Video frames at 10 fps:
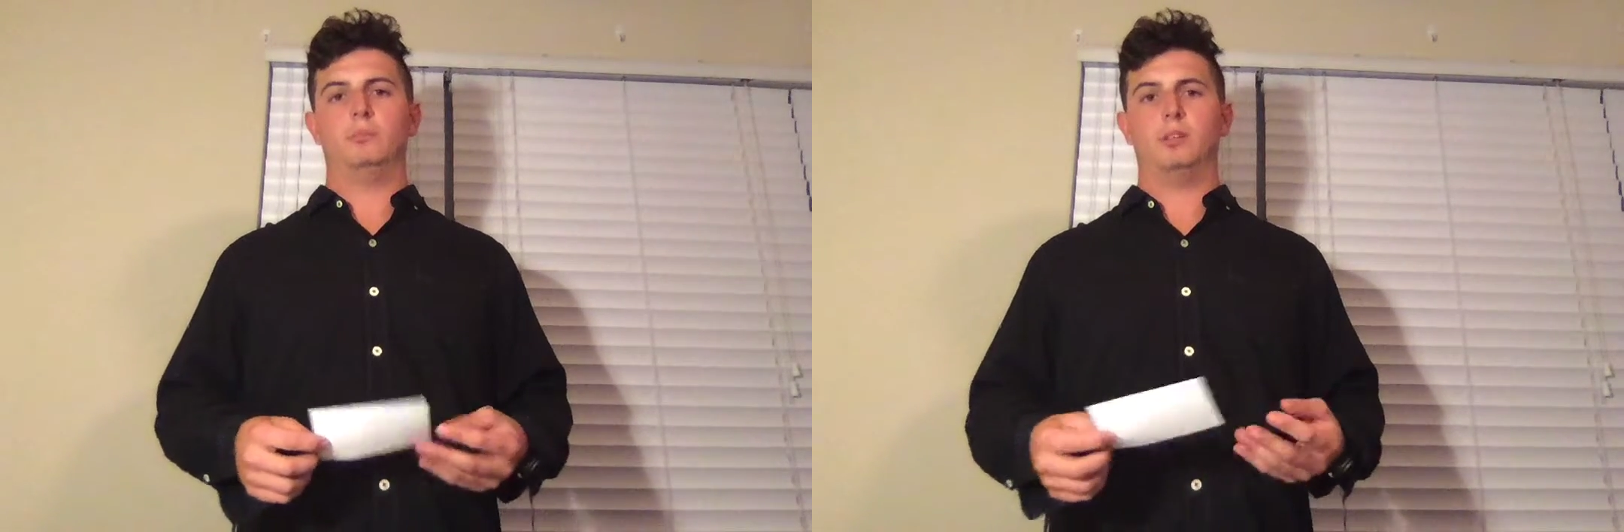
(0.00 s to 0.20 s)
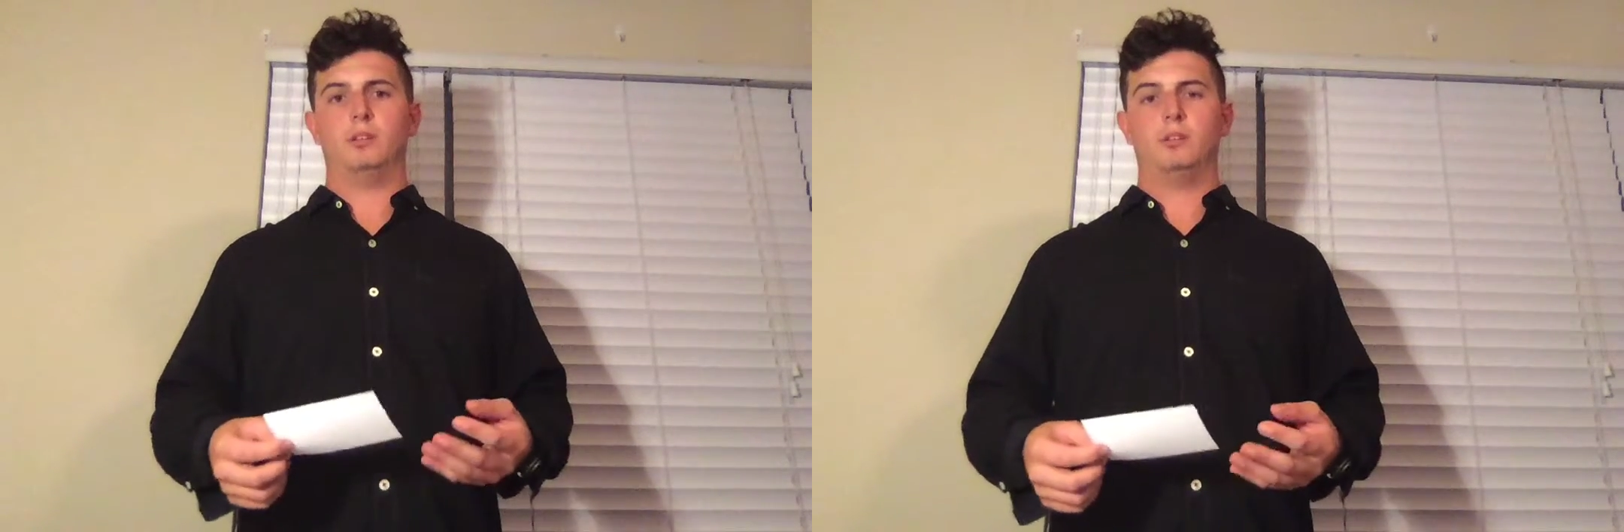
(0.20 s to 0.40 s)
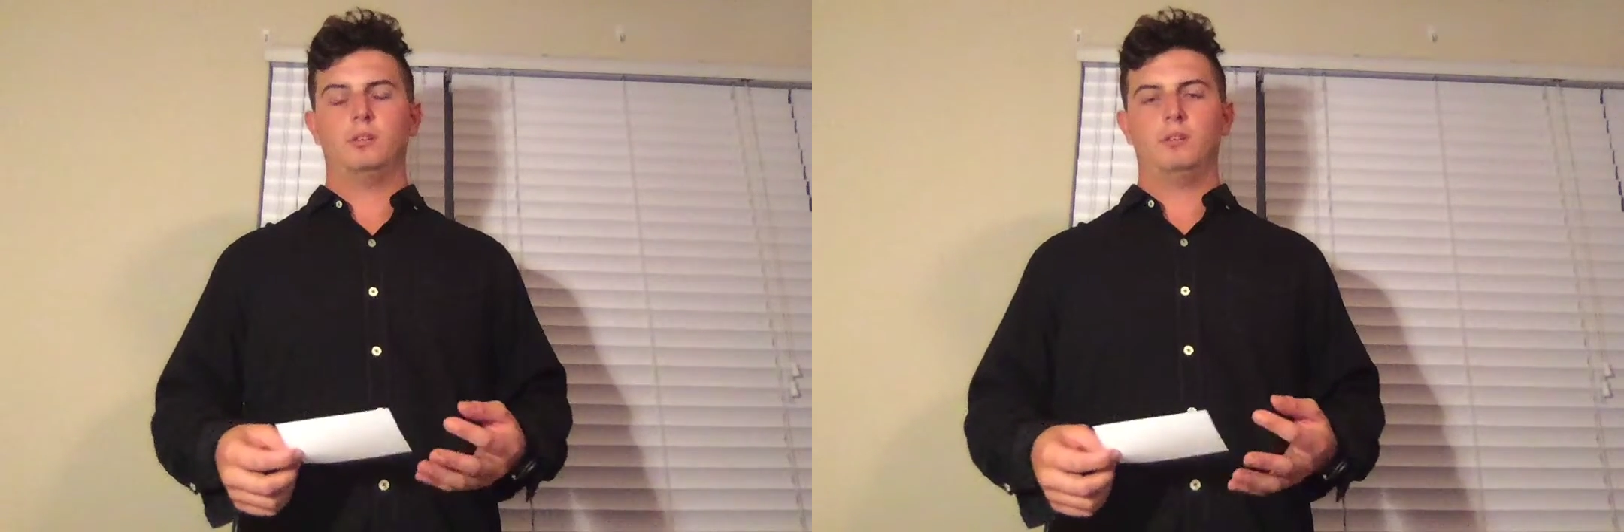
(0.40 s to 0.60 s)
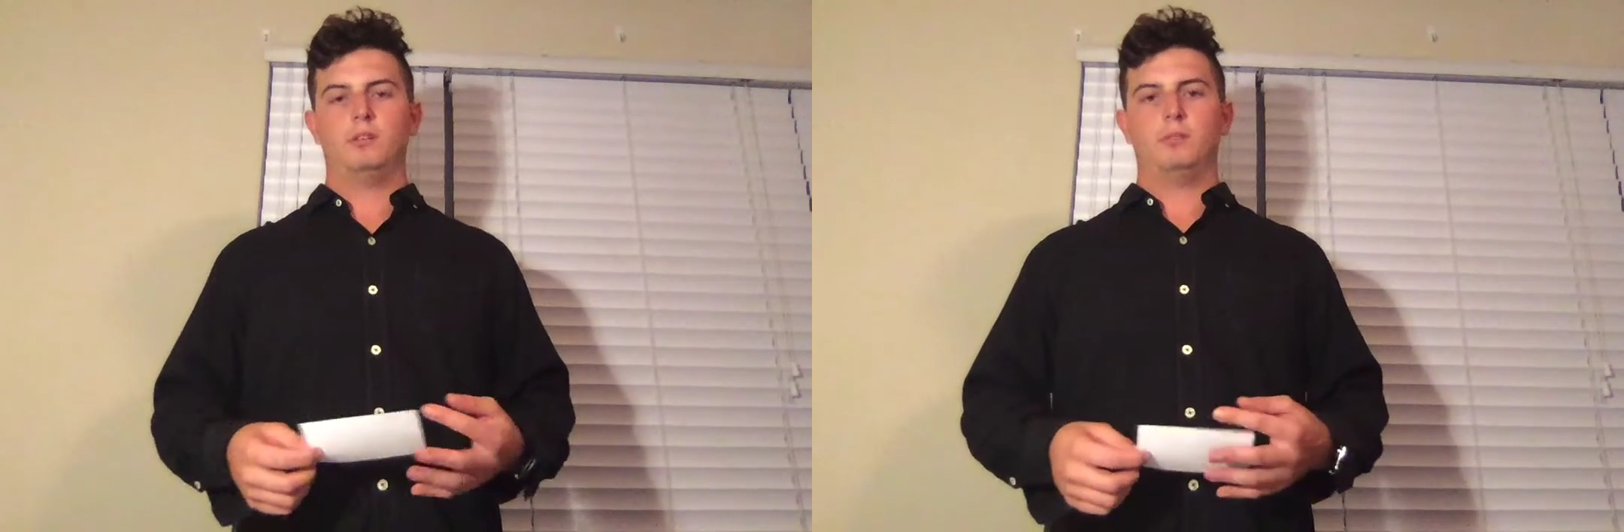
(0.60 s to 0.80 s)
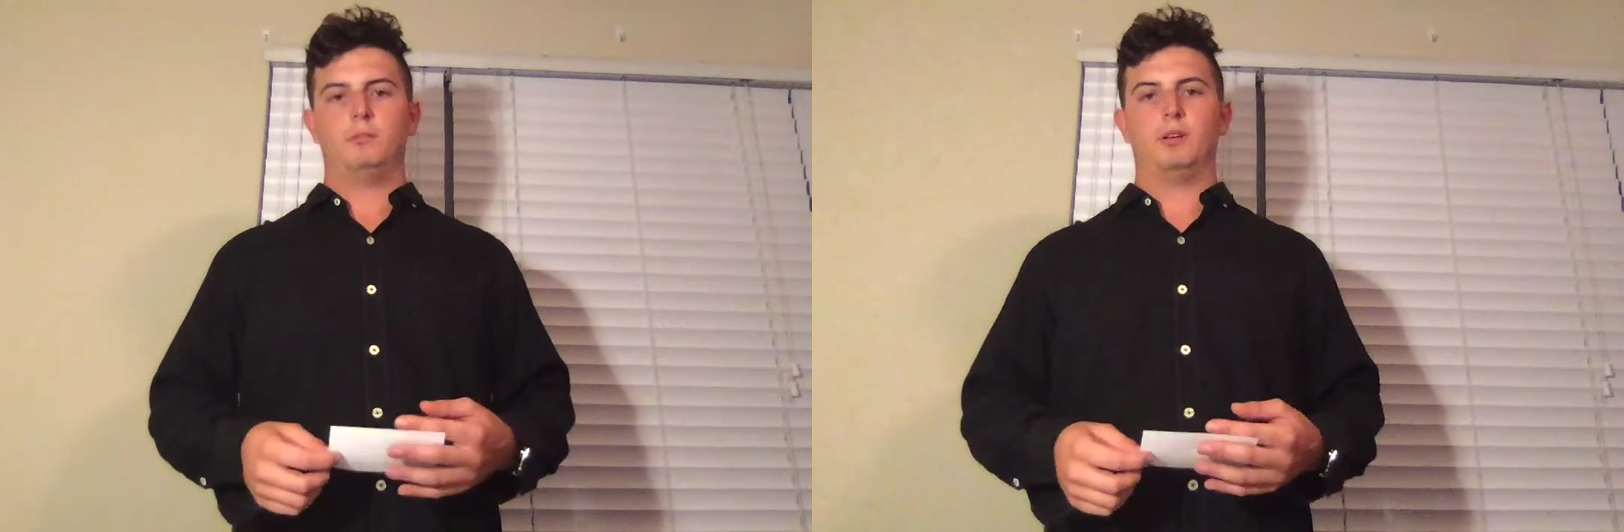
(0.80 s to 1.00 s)
me
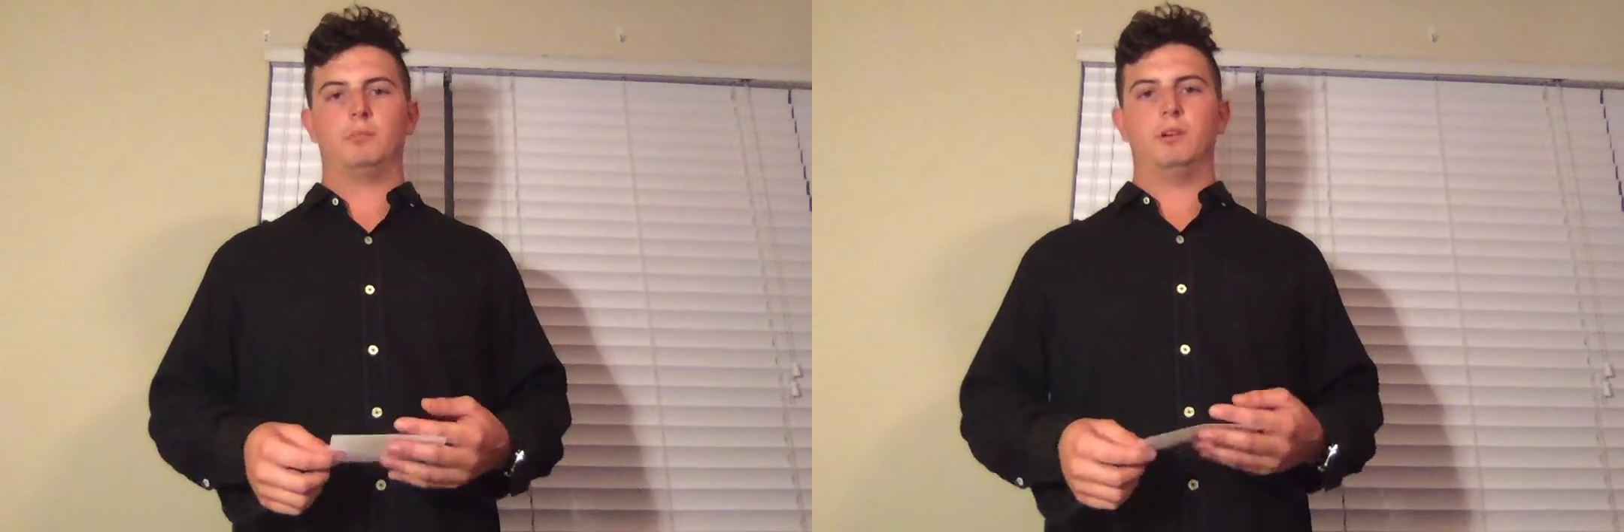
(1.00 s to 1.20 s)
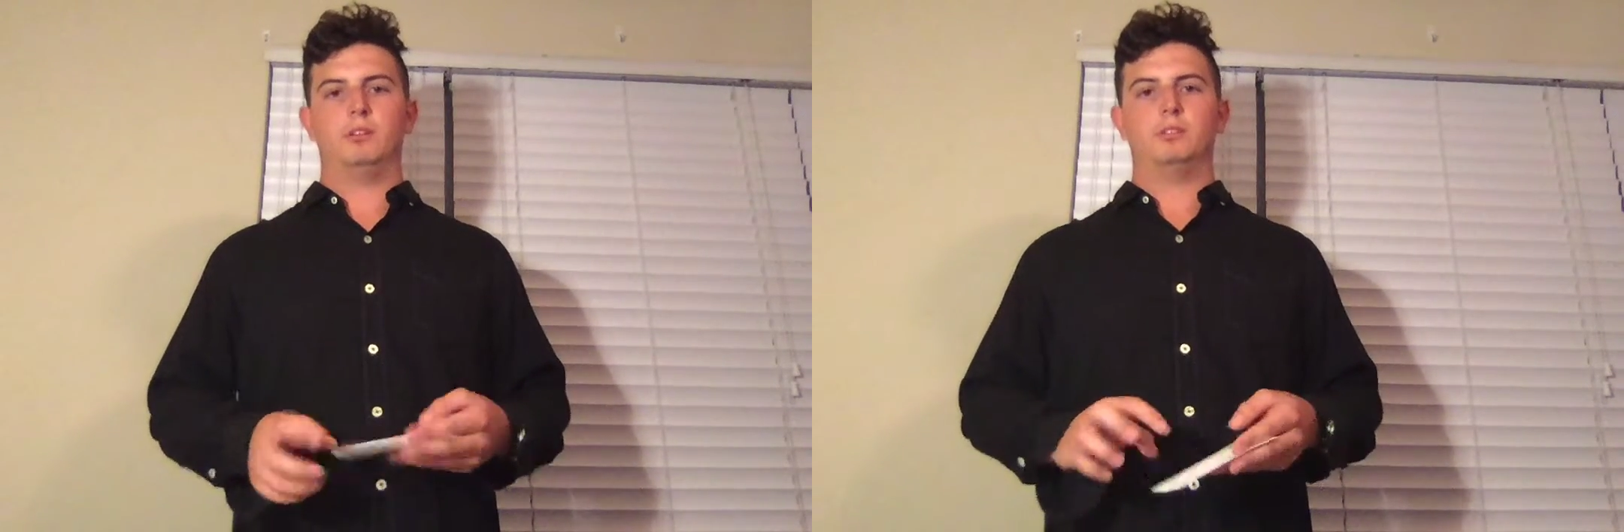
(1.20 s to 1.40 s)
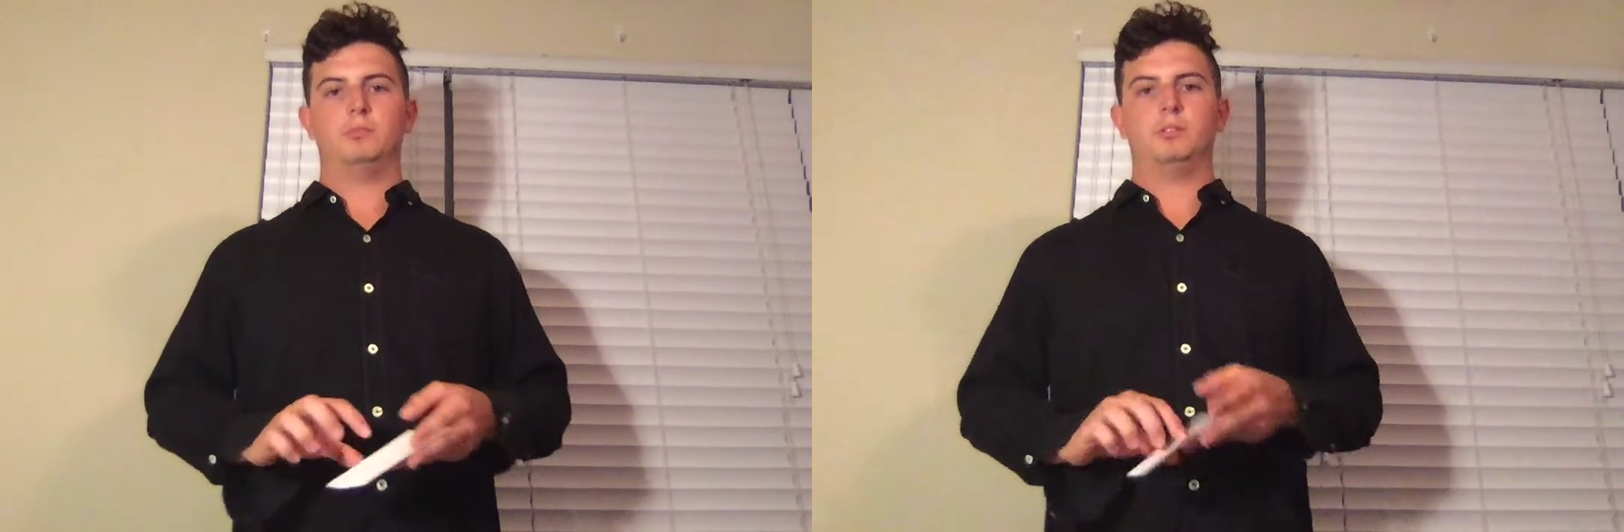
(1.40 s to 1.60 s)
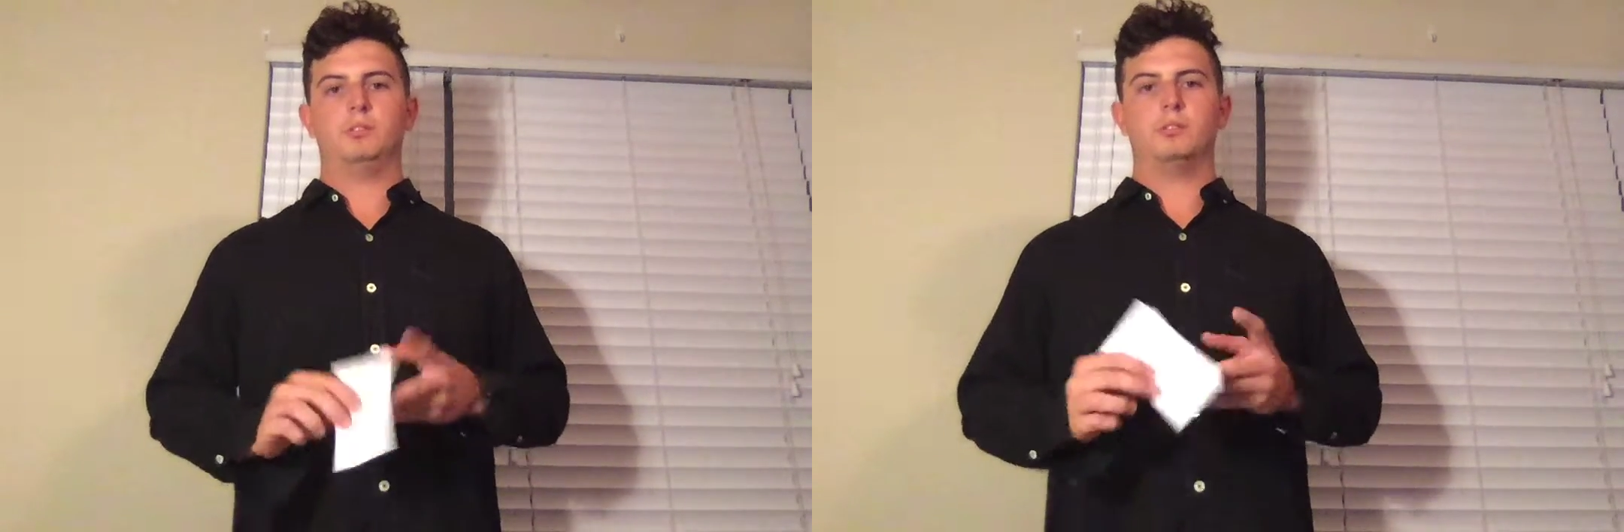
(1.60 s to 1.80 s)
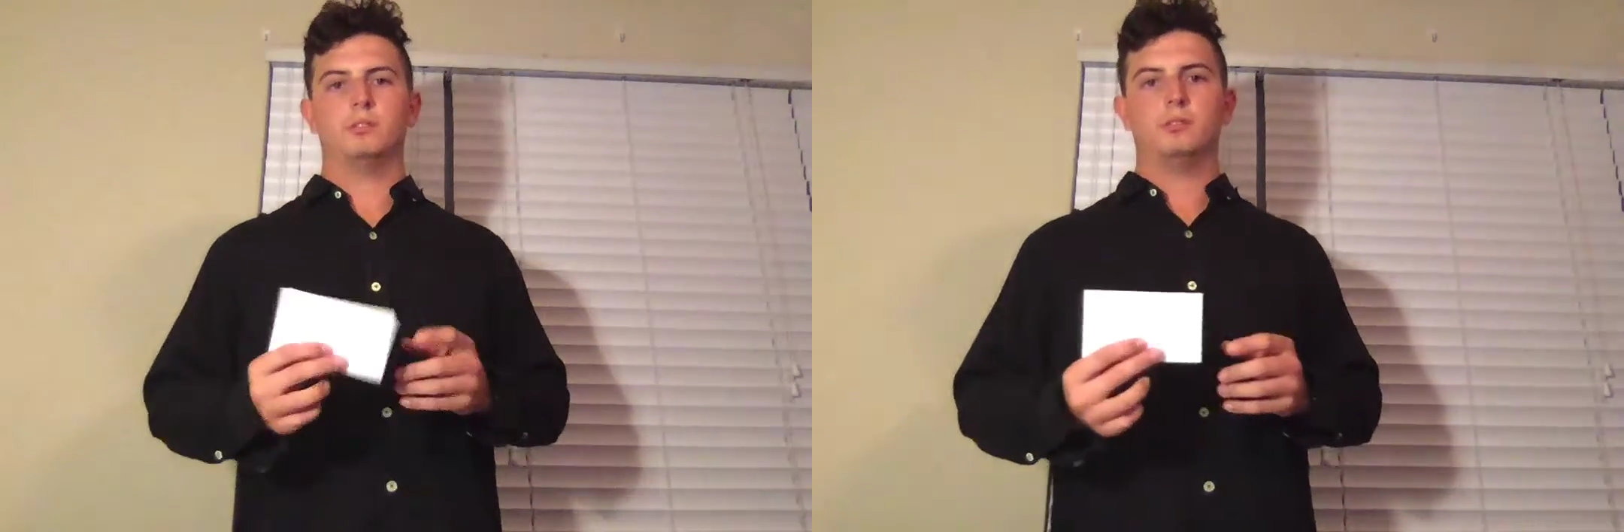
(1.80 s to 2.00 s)
make better speeches.